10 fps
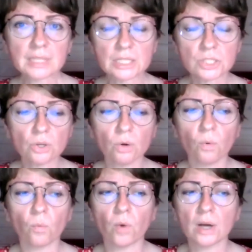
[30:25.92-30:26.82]
So
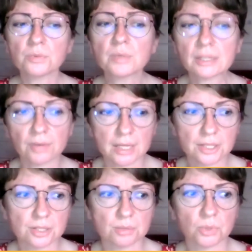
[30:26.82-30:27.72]
what we
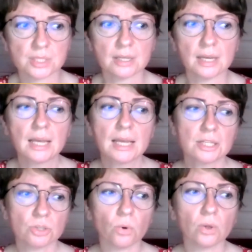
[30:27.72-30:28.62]
created was a
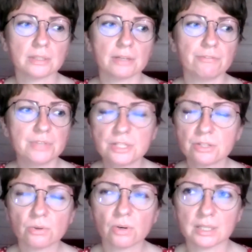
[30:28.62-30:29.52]
so-called
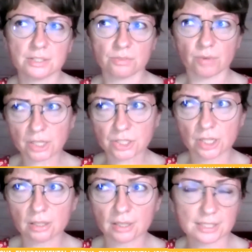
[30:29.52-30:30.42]
video
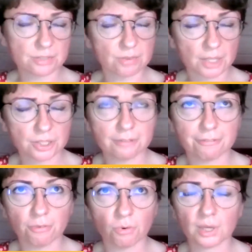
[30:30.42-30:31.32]
constructor
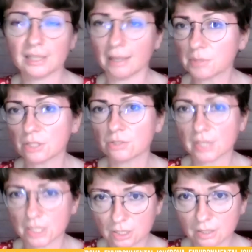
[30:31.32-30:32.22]
for climate
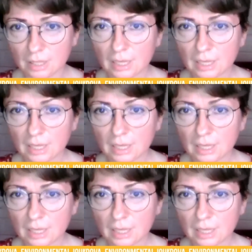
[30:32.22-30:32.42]
education.